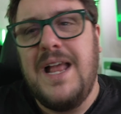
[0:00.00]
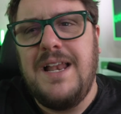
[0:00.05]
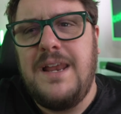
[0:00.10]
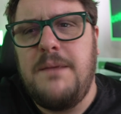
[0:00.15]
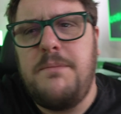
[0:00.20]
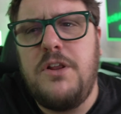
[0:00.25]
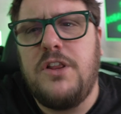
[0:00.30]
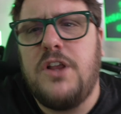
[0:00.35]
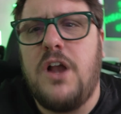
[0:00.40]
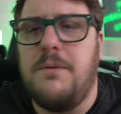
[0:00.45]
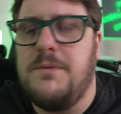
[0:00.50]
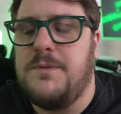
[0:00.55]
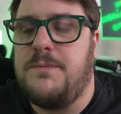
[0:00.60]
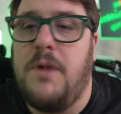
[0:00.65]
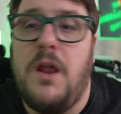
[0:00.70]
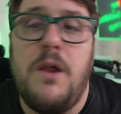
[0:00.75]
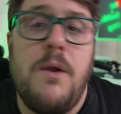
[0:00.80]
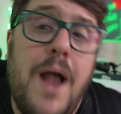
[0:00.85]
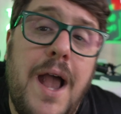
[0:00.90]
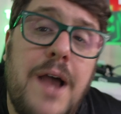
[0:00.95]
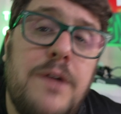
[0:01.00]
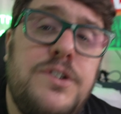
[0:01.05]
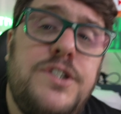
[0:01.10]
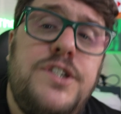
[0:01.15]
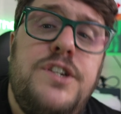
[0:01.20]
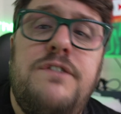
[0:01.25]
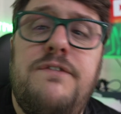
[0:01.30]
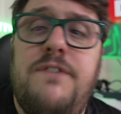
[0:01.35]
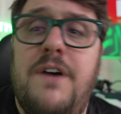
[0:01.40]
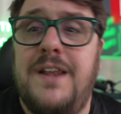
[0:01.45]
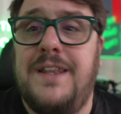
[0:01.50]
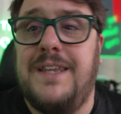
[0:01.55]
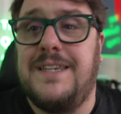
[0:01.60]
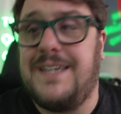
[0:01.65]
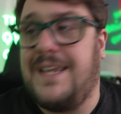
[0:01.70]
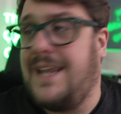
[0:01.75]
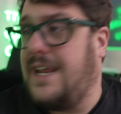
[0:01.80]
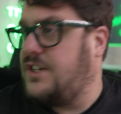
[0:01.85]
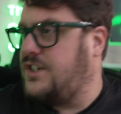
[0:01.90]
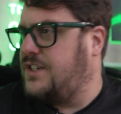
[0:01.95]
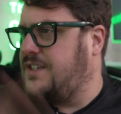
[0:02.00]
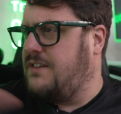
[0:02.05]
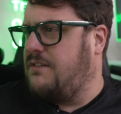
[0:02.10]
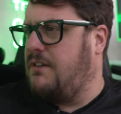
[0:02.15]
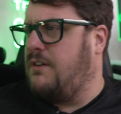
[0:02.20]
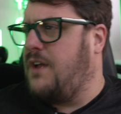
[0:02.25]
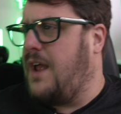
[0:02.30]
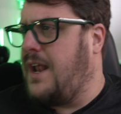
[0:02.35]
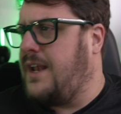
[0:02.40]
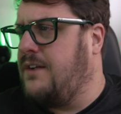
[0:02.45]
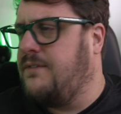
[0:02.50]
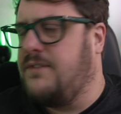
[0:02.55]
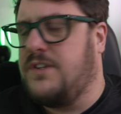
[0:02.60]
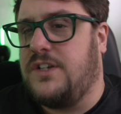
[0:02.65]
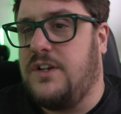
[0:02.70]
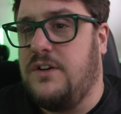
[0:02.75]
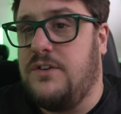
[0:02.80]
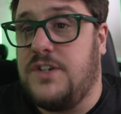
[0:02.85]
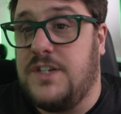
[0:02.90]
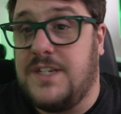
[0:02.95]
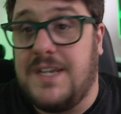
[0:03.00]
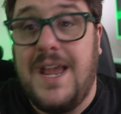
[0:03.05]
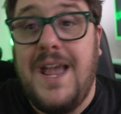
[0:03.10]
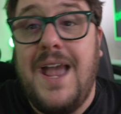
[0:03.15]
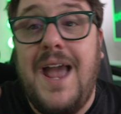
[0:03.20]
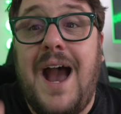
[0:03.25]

Let me know in the comments below, how do you find this connection? Is There any other solutions?